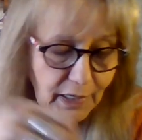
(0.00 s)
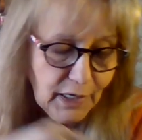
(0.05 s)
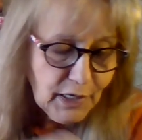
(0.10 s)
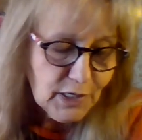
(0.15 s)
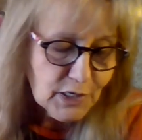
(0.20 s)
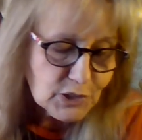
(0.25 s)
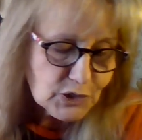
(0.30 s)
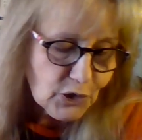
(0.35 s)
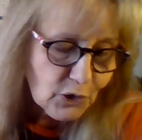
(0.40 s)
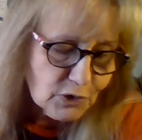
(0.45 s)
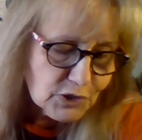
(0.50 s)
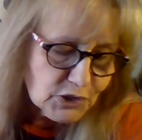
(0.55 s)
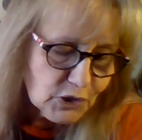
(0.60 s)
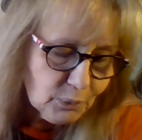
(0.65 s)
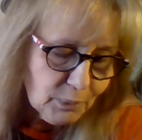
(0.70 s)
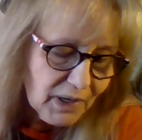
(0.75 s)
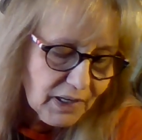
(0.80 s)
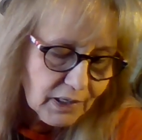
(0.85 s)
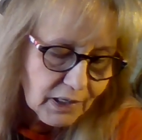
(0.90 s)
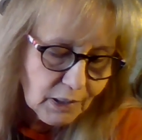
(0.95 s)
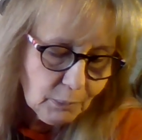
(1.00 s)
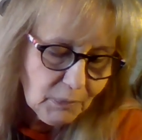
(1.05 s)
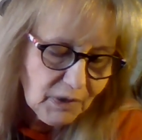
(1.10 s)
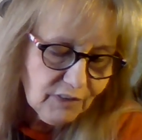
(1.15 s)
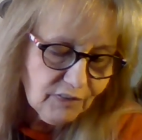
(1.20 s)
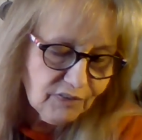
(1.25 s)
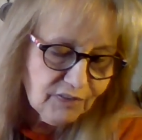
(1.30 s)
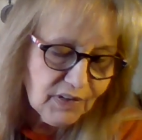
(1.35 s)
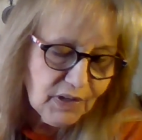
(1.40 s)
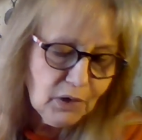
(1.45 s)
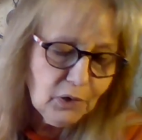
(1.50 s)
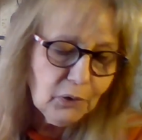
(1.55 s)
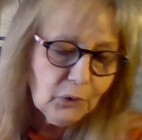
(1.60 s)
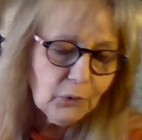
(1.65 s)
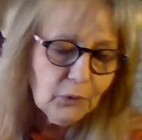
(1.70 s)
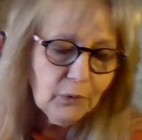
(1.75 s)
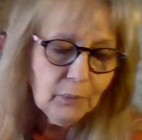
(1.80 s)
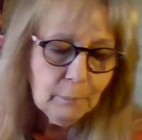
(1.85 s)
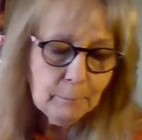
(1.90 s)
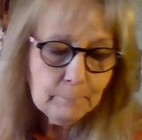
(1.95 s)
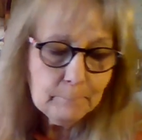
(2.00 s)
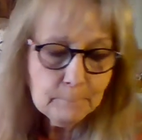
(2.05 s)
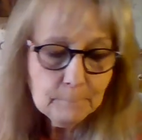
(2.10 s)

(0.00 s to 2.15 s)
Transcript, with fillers: He is also making me feel